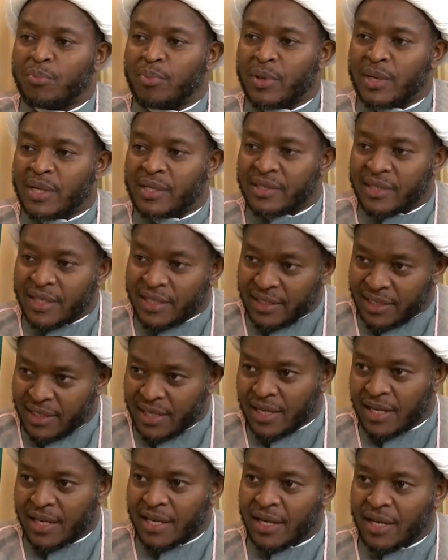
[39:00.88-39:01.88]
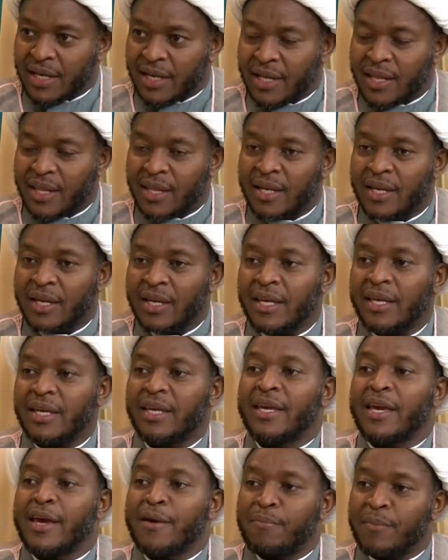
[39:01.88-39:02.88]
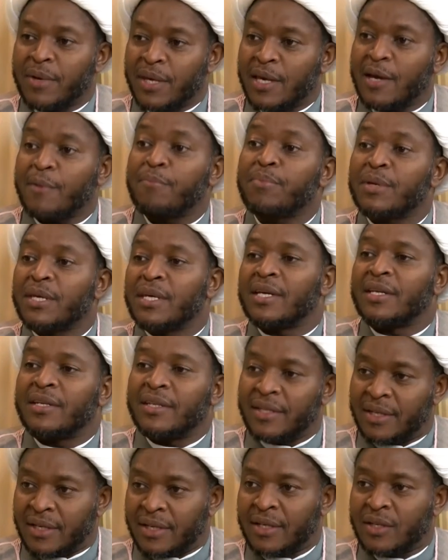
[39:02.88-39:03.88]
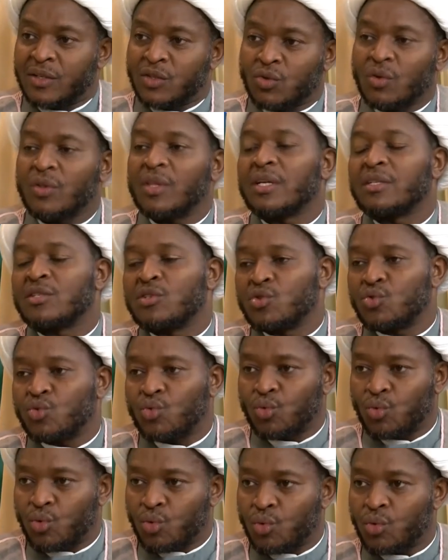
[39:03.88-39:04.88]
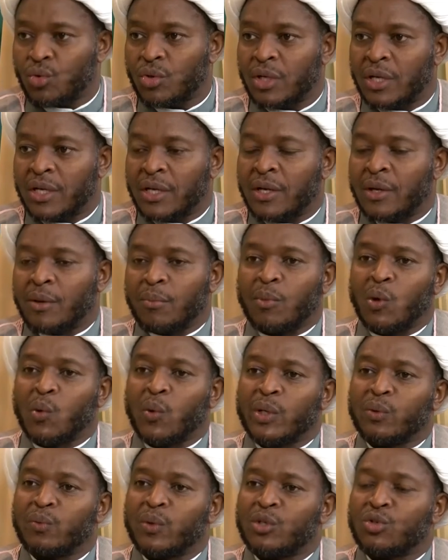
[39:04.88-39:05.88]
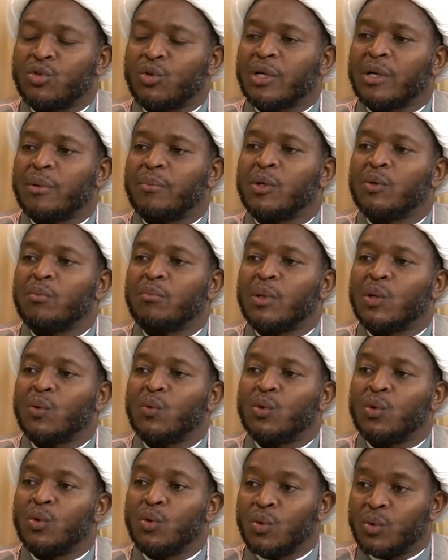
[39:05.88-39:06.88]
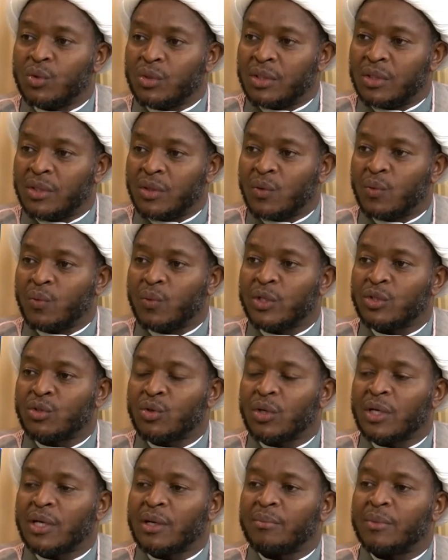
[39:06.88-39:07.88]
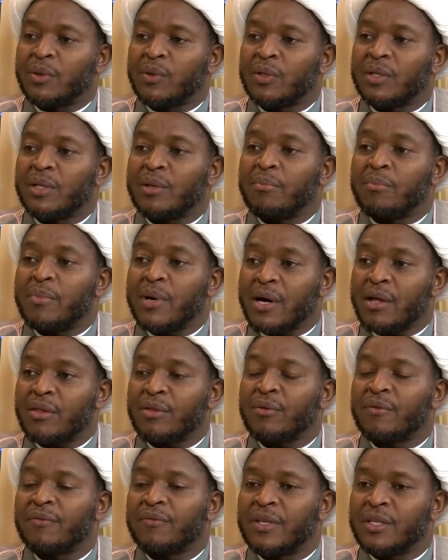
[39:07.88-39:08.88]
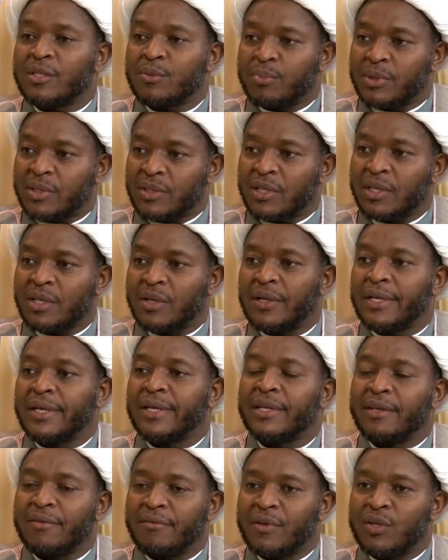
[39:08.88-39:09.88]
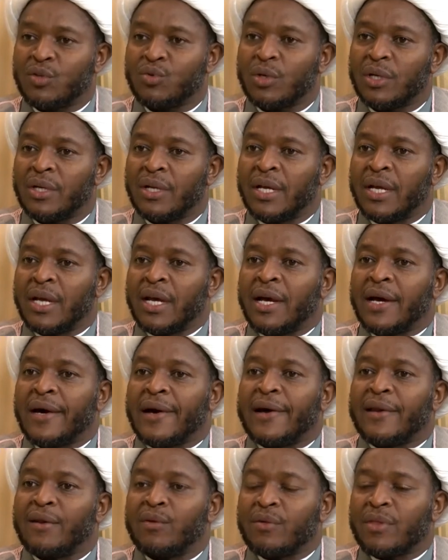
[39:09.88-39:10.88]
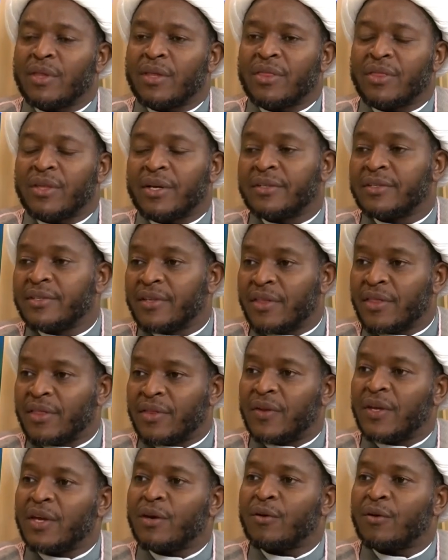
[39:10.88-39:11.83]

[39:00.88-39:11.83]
present here, and then he came, he appeared. So that is Duhur. But when we talk about Mawlud, we talk about the birth of this particular individual. And on the 13th day